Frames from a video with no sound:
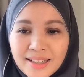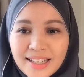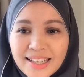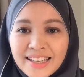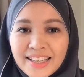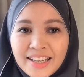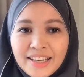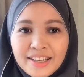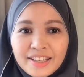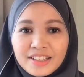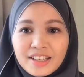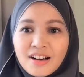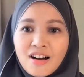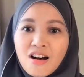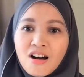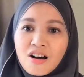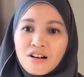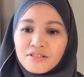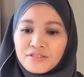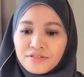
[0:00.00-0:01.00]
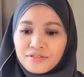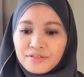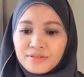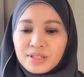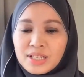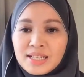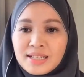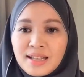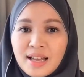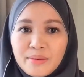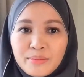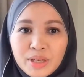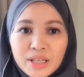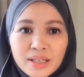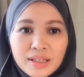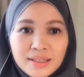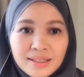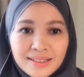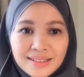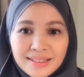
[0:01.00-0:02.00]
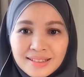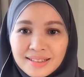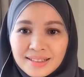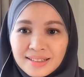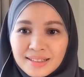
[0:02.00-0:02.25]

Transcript: Kick off. What does that mean?